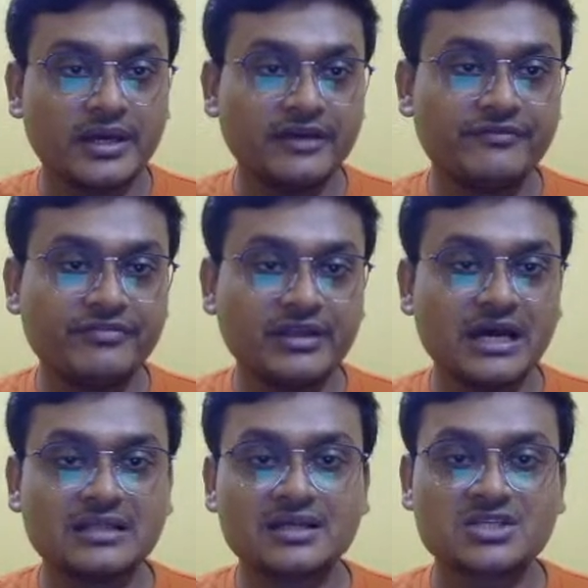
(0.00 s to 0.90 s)
Every
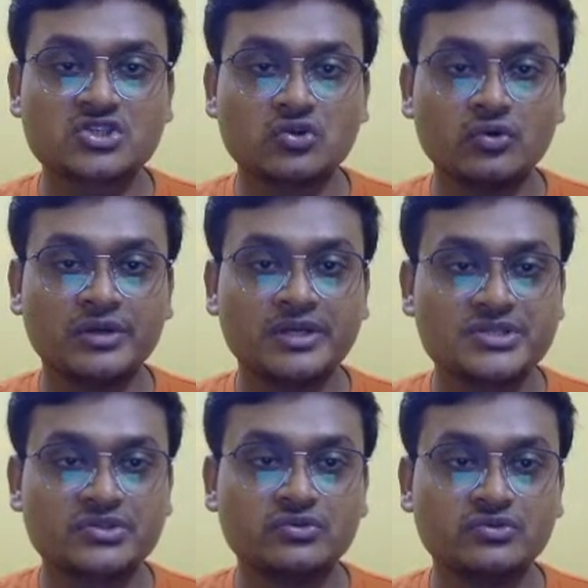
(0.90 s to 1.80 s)
other stone
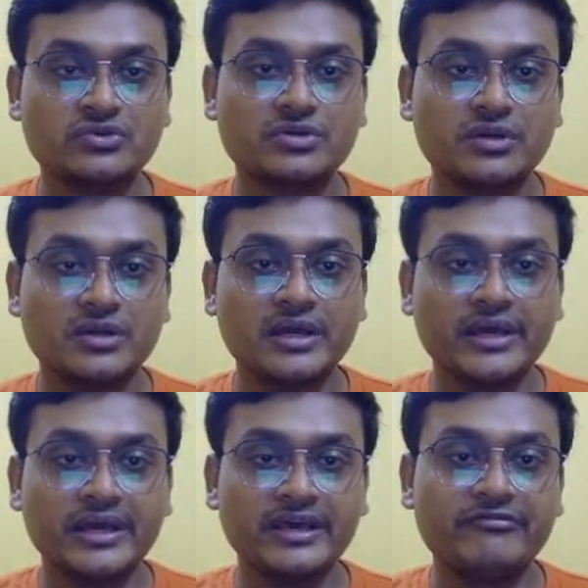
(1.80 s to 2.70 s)
is good.
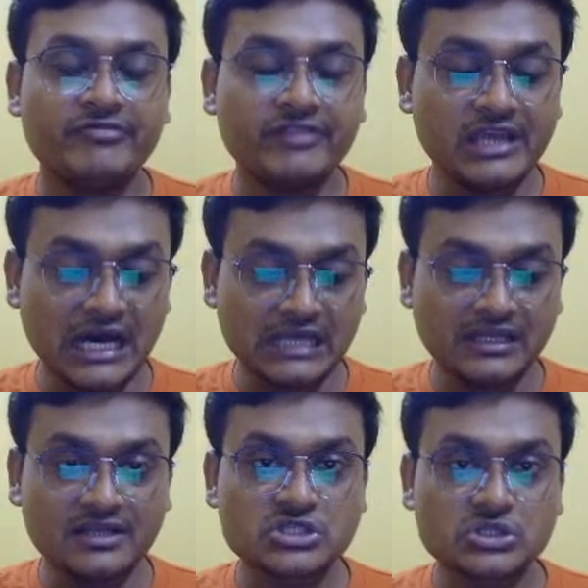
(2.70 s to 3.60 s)
Every
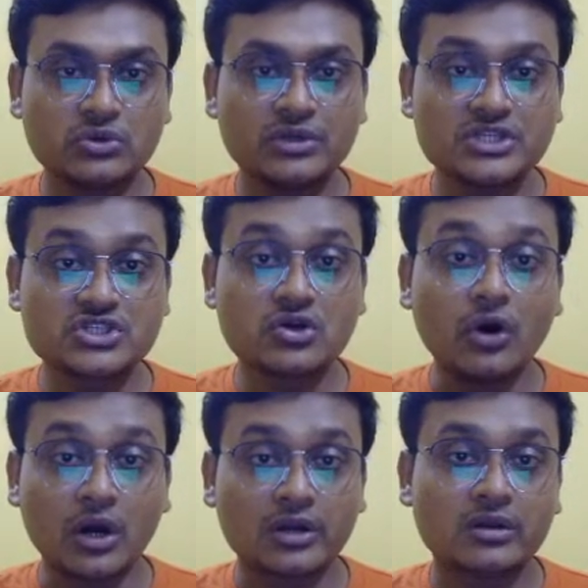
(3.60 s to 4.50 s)
other stone is
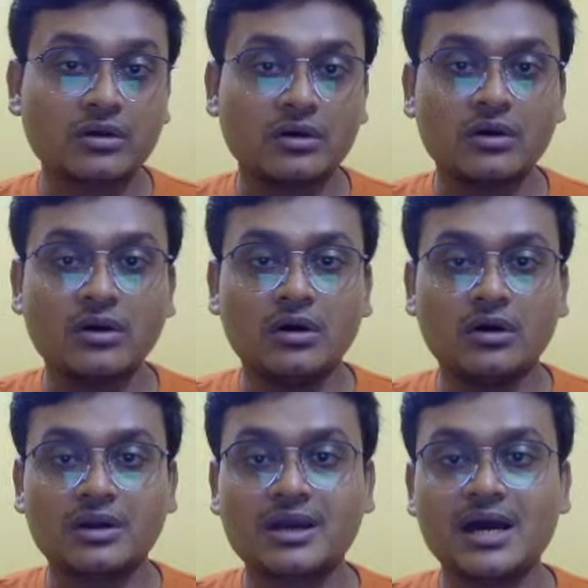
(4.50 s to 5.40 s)
God.
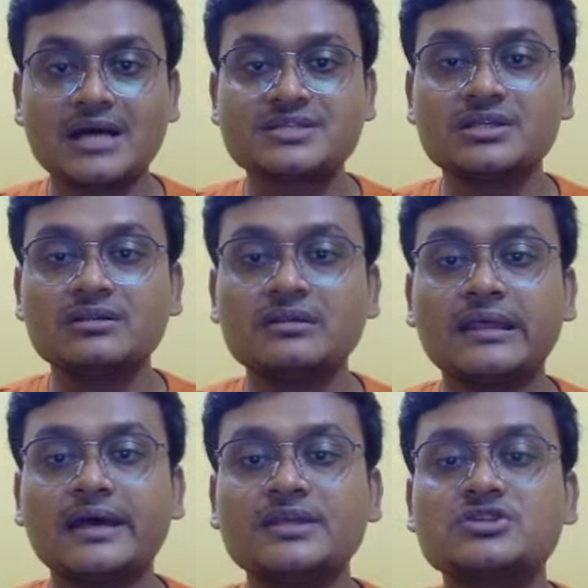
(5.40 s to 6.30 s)
Or Kazim,
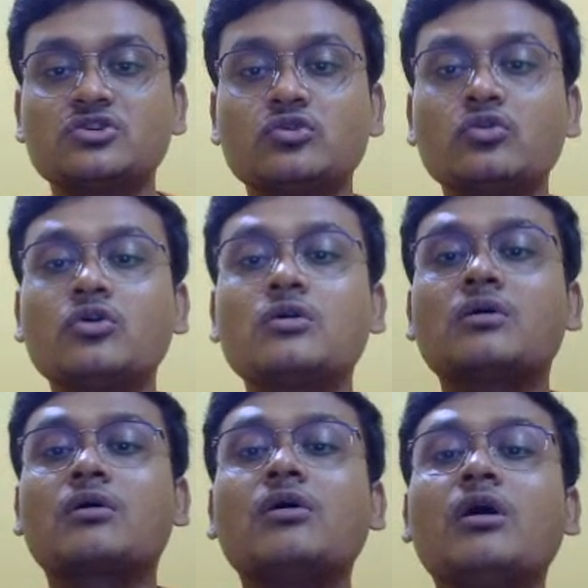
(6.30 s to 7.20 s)
there is no
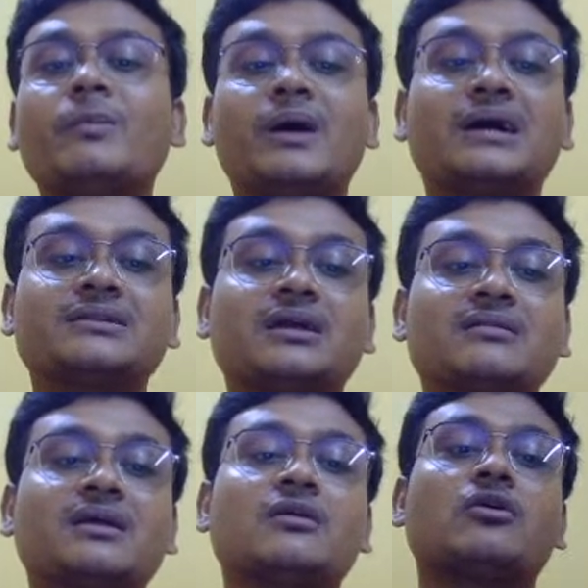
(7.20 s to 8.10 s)
crop other
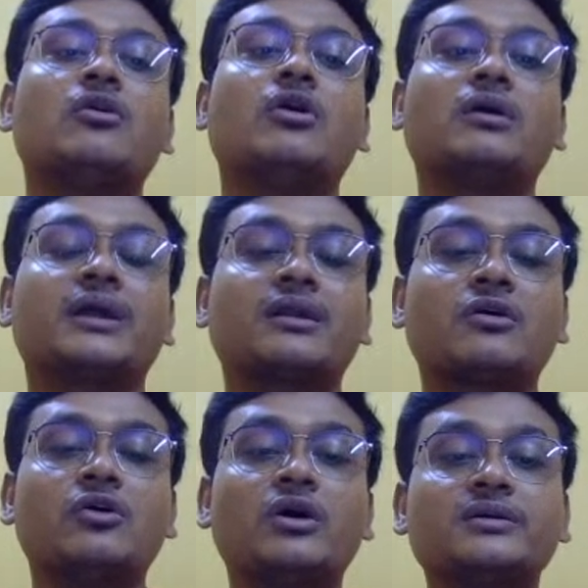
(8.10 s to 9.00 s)
than God,
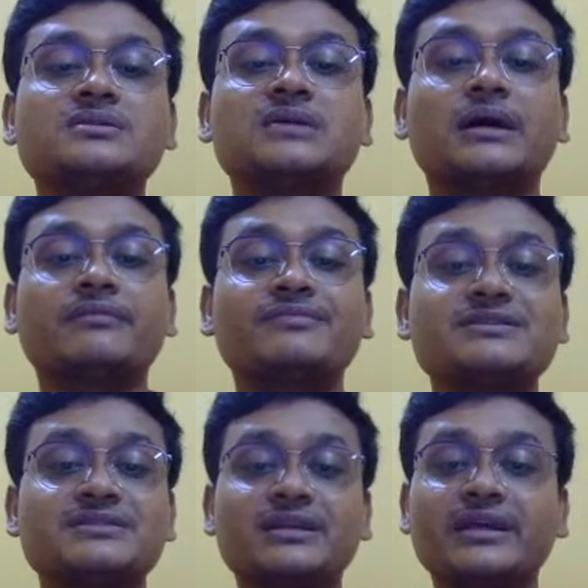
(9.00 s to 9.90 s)
and God is
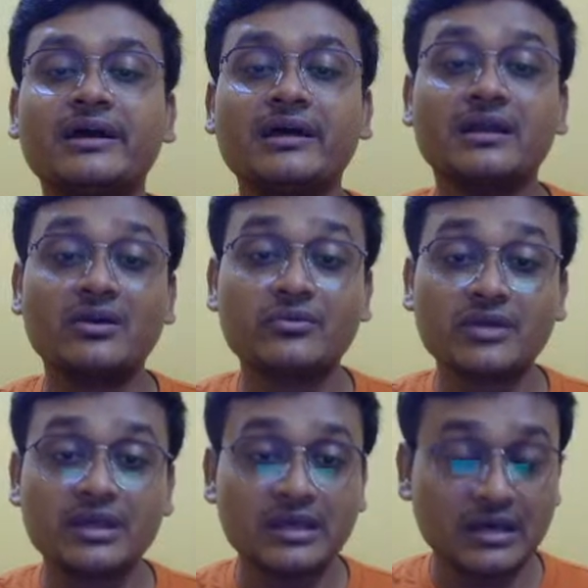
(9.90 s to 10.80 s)
harvested here around
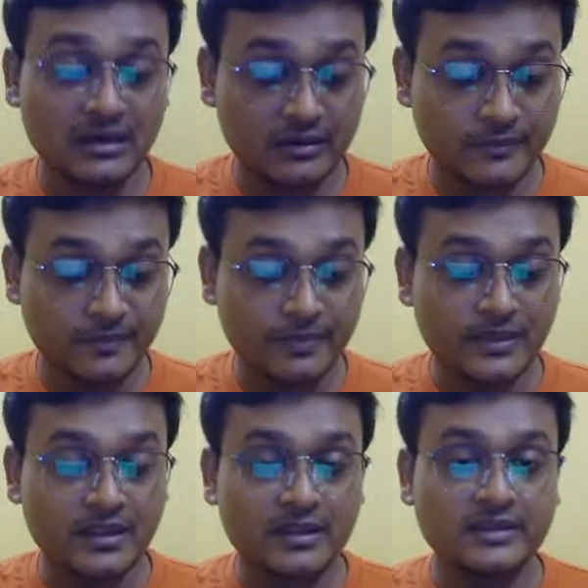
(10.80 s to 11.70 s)
the year.
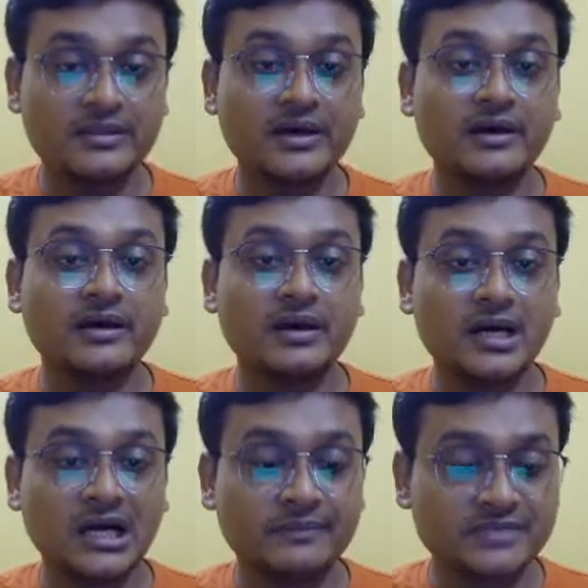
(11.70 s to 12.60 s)
In the
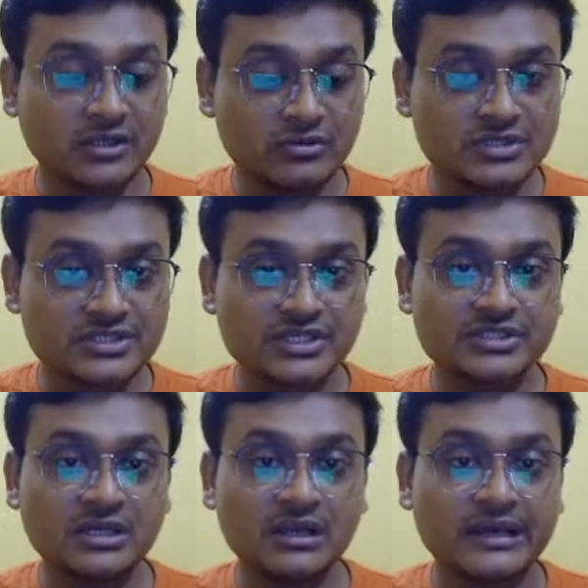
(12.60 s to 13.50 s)
afternoon
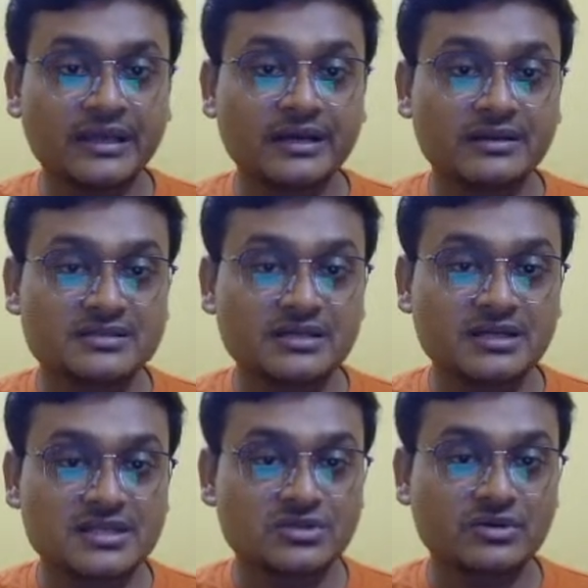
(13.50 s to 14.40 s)
session, I had
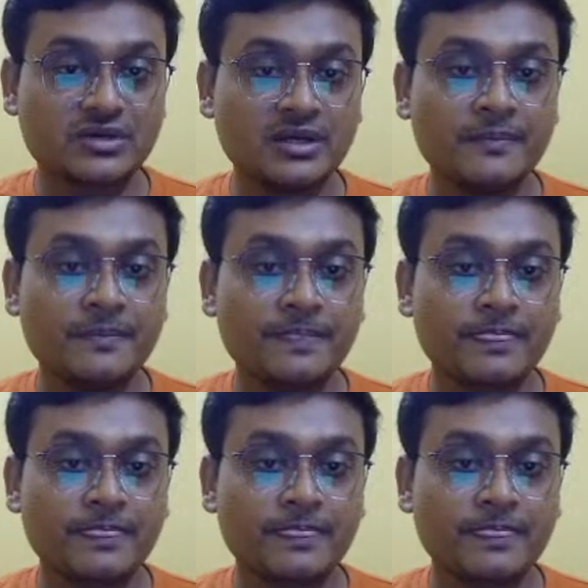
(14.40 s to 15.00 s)
discussed, okay,